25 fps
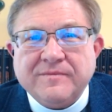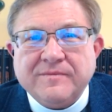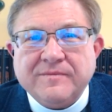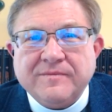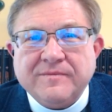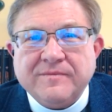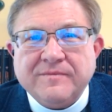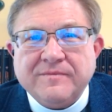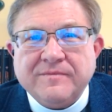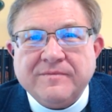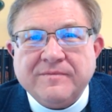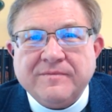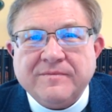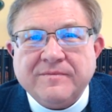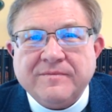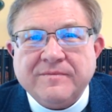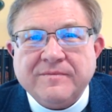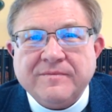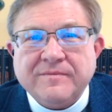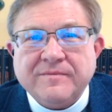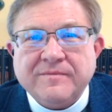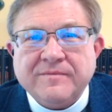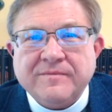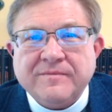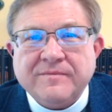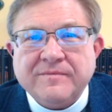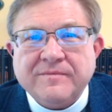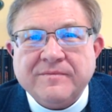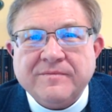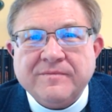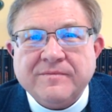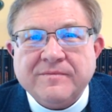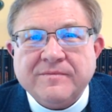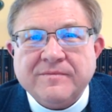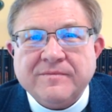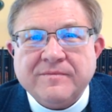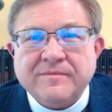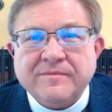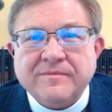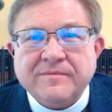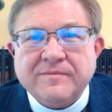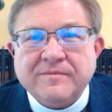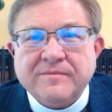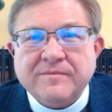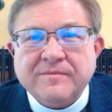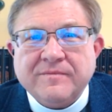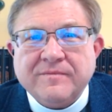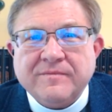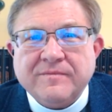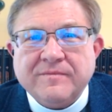
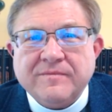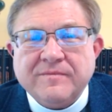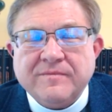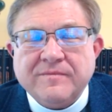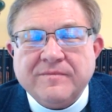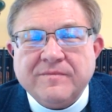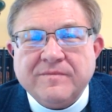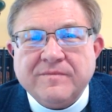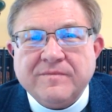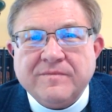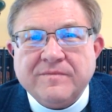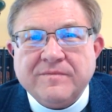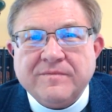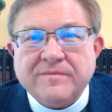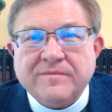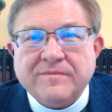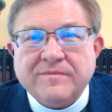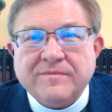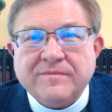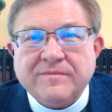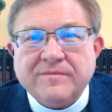[no speech]